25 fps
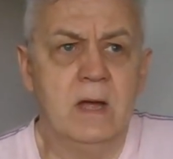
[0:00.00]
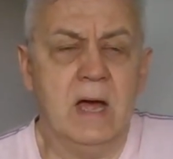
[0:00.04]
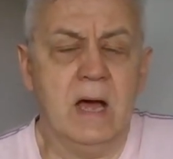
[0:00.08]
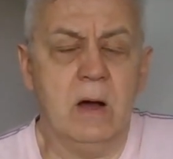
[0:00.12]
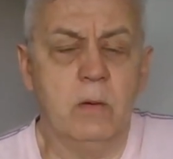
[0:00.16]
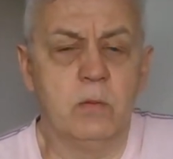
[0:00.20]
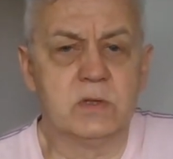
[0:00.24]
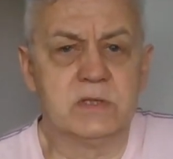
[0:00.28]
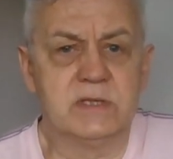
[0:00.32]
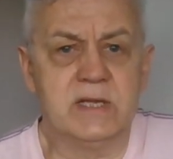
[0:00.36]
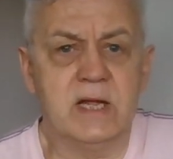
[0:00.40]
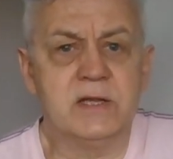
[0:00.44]
I
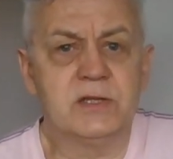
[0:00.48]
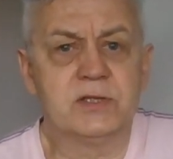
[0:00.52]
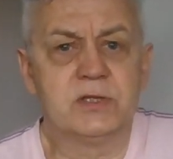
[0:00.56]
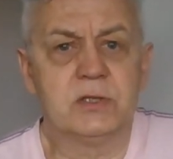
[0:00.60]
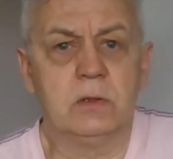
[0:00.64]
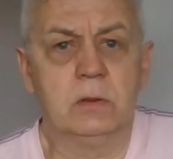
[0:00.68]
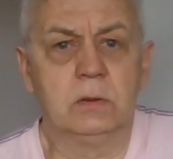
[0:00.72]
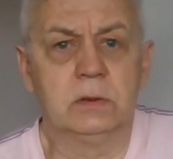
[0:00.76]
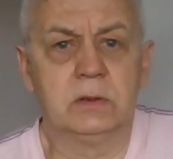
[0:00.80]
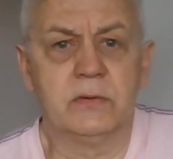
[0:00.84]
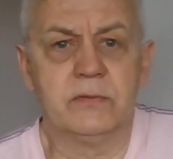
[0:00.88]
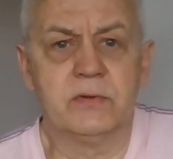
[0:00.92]
was then
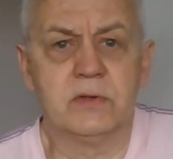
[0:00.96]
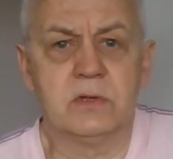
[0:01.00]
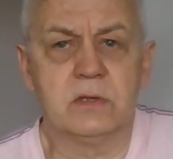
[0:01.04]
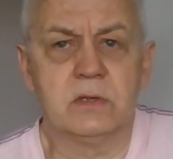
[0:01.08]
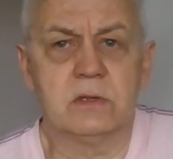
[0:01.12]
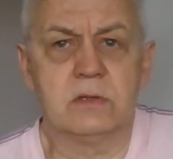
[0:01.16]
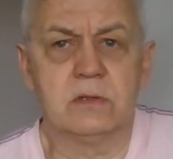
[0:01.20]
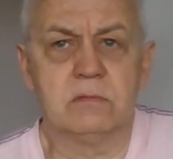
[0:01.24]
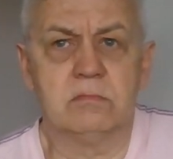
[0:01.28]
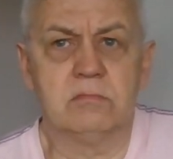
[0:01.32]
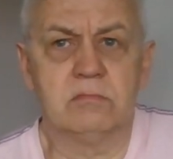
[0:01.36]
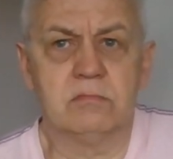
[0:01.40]
told on
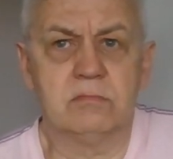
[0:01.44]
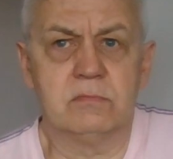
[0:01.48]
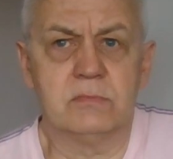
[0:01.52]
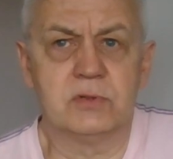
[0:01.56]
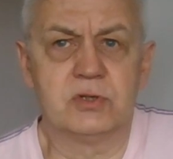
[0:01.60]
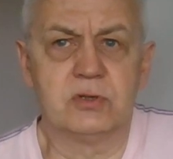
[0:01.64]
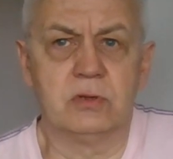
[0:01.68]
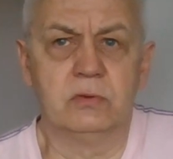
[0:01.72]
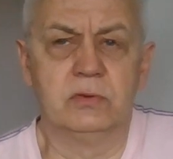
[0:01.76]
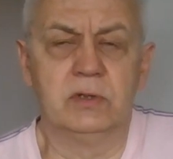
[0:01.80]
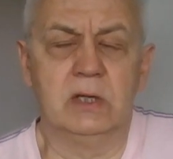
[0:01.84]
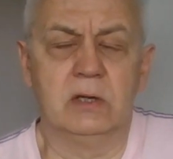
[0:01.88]
the
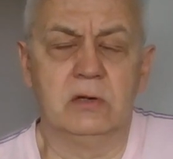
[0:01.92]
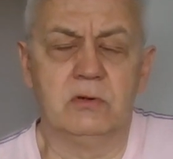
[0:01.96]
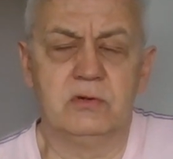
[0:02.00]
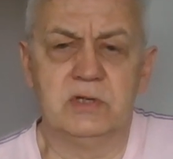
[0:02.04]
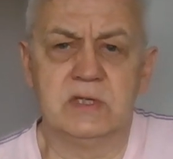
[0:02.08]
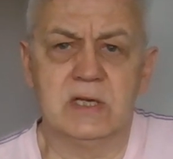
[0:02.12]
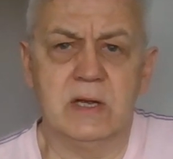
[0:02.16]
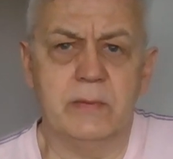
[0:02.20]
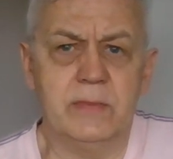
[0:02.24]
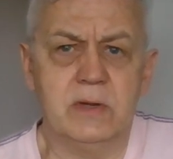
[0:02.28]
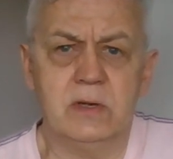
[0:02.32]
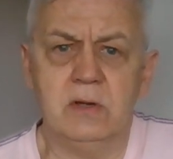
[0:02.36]
Sunday
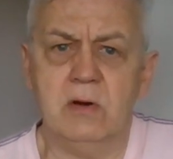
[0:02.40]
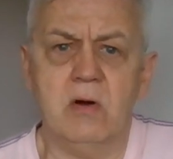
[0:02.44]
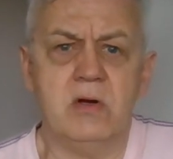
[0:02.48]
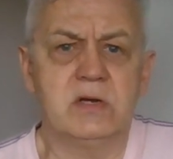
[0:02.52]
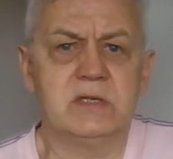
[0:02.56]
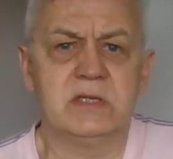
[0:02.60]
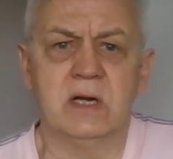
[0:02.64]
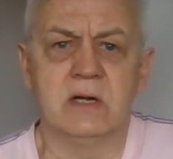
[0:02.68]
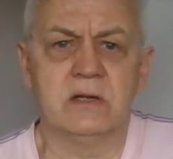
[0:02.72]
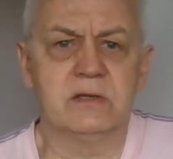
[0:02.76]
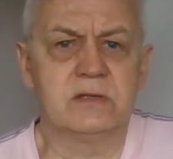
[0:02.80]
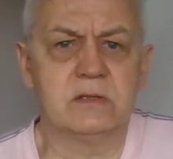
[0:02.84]
lunchtime, no,
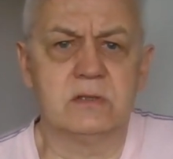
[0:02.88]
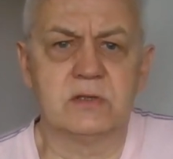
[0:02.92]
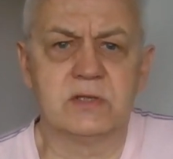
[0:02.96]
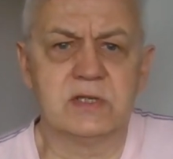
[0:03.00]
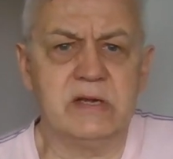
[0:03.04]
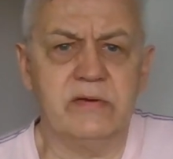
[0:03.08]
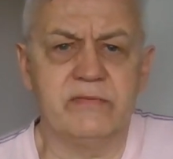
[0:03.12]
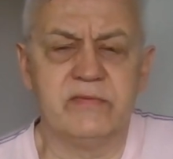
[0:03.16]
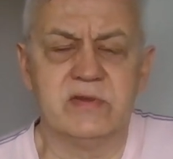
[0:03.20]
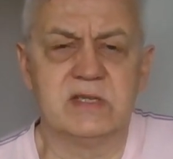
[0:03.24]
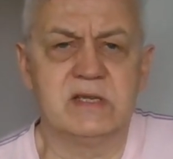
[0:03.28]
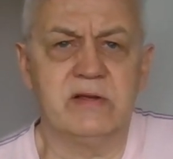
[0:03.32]
it's not until
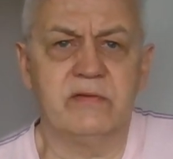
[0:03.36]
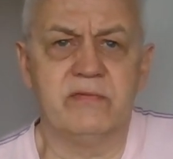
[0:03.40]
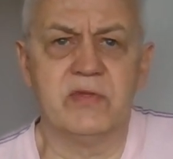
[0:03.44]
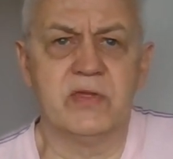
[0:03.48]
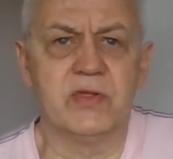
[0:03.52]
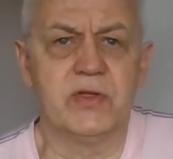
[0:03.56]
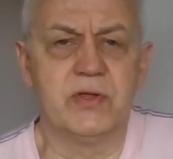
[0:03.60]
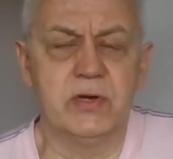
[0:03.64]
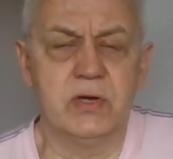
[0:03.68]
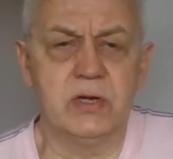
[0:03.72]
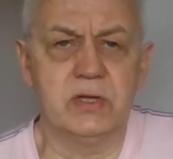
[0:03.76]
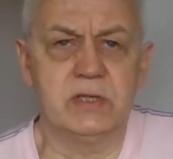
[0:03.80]

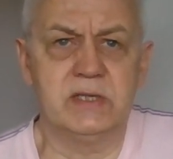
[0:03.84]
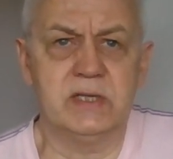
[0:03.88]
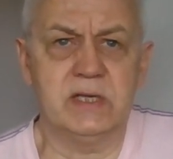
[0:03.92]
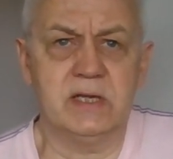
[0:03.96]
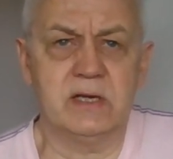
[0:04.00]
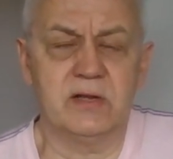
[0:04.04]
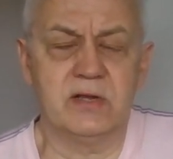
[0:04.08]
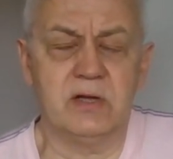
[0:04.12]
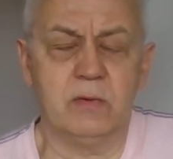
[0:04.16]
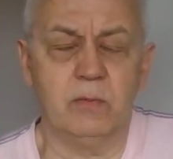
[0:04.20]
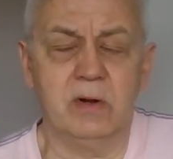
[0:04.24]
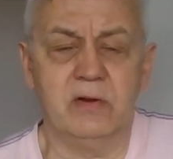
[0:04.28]
7:30, and
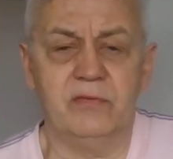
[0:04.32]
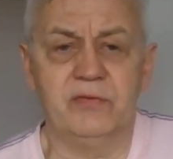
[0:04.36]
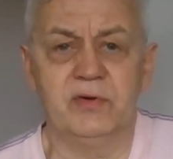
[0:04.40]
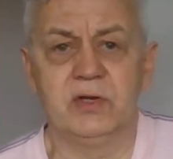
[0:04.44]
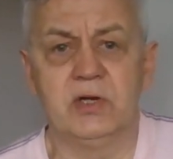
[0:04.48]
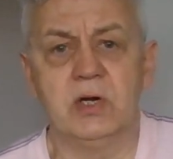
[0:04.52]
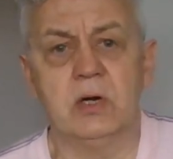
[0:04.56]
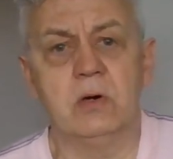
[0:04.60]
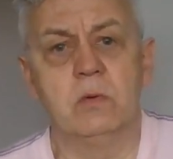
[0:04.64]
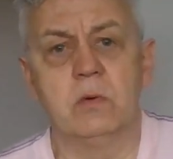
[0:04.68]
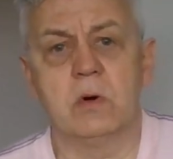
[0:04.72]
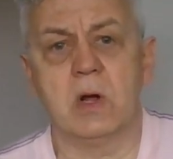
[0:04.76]
I thought, well, if I
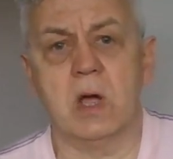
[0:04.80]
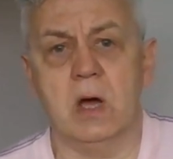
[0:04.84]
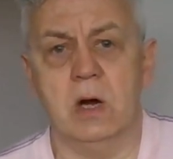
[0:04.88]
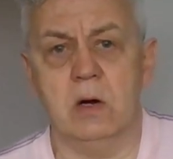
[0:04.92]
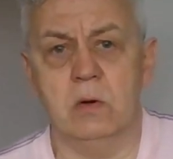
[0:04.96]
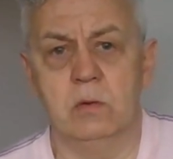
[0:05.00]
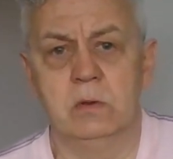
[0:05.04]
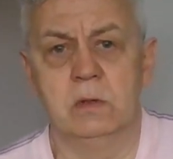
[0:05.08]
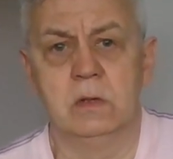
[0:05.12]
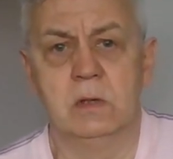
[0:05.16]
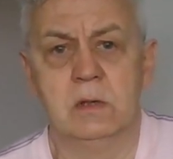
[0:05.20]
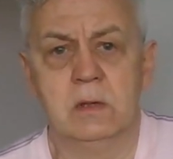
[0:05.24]
don't
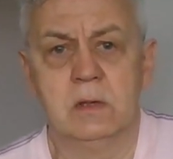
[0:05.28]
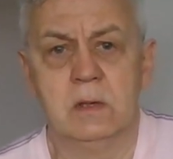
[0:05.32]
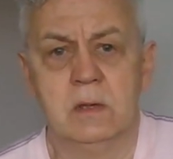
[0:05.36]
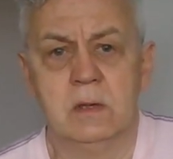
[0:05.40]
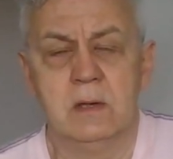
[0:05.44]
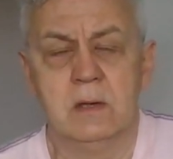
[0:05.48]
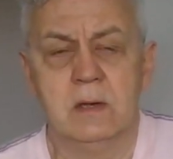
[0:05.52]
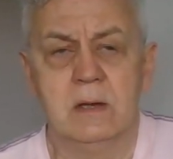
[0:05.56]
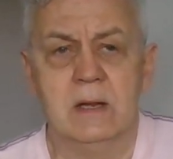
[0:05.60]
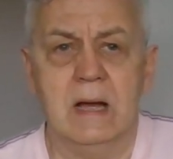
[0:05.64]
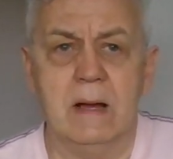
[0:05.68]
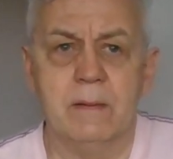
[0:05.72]
go,
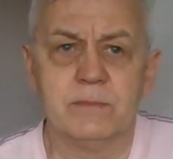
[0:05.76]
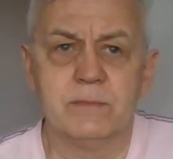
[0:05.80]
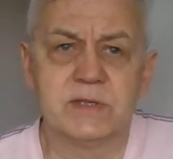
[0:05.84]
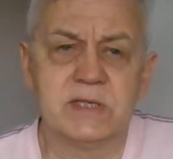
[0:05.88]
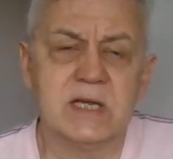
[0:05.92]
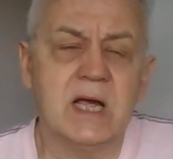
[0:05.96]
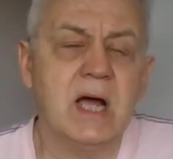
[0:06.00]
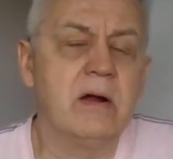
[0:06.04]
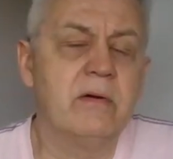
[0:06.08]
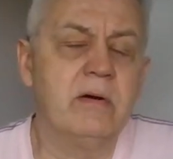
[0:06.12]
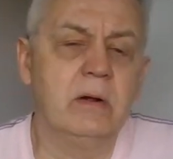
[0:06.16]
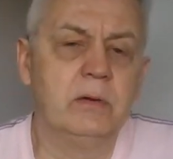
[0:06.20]
I'm
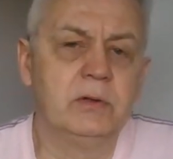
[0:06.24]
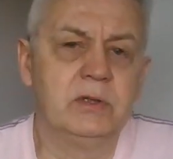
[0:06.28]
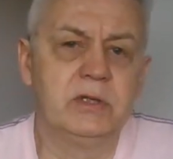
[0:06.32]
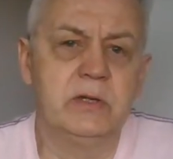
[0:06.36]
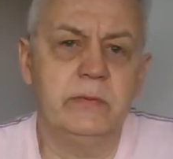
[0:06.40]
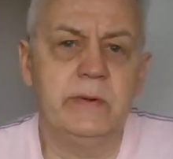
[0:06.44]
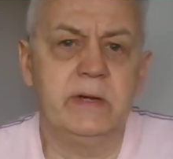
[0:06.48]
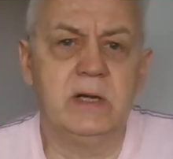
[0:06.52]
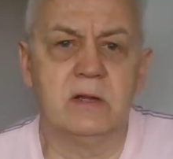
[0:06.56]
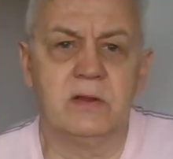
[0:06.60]
sat around doing